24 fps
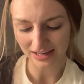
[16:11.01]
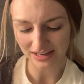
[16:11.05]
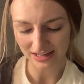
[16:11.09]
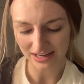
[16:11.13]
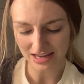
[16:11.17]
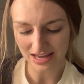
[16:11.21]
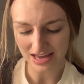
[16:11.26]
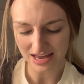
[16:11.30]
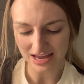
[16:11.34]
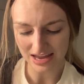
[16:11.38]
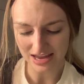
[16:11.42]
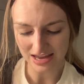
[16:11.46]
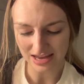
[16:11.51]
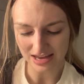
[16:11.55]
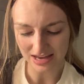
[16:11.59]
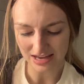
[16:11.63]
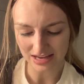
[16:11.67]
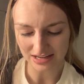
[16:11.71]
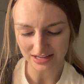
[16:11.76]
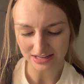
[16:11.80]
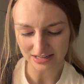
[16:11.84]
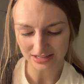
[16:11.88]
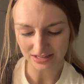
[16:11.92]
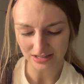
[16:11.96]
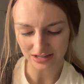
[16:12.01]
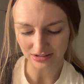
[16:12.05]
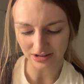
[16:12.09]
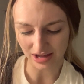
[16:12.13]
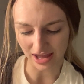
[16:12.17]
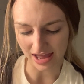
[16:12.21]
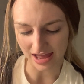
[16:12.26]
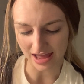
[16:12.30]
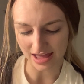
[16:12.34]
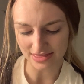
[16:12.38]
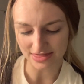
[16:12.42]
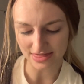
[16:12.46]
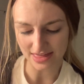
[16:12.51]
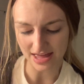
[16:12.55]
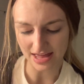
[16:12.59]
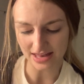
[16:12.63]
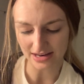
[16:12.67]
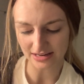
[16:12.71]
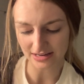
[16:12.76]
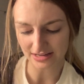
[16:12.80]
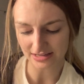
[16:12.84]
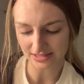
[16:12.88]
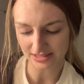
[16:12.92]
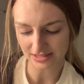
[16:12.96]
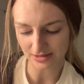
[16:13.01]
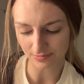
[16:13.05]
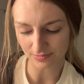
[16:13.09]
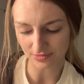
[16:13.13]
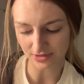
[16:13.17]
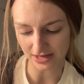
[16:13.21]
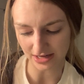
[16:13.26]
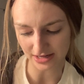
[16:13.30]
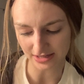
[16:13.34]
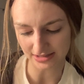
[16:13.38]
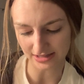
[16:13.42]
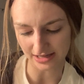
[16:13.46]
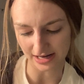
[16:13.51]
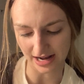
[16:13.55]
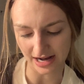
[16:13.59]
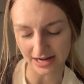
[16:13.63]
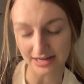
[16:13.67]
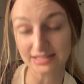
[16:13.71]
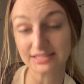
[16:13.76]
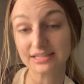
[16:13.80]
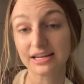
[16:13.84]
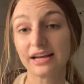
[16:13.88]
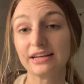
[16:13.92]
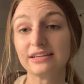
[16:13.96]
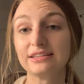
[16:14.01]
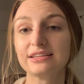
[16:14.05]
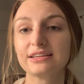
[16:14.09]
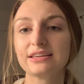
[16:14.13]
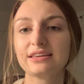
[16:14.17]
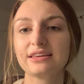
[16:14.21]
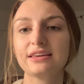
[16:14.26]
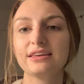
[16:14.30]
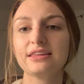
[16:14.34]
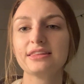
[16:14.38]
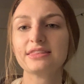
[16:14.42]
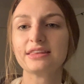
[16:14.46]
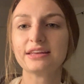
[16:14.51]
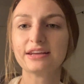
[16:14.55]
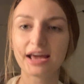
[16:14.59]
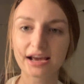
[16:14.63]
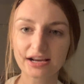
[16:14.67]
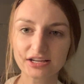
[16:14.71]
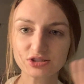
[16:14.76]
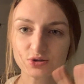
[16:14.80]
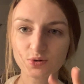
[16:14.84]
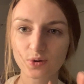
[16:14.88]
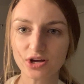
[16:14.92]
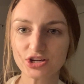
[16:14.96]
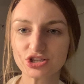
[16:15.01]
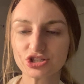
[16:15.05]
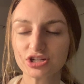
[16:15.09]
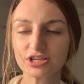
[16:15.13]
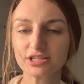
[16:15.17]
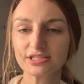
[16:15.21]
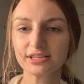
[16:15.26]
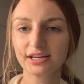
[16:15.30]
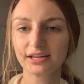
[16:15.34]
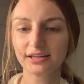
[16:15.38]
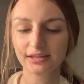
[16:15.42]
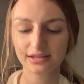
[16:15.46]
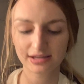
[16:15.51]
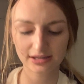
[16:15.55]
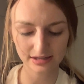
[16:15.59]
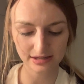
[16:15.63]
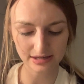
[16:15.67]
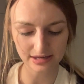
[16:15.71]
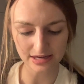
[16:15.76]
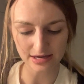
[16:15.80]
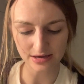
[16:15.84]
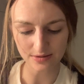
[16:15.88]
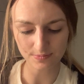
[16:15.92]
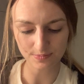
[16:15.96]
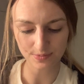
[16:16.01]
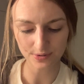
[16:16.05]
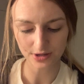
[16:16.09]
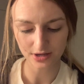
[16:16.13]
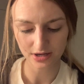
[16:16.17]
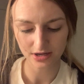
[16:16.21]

Okay, and then some things that I decided to, the next question is like keep,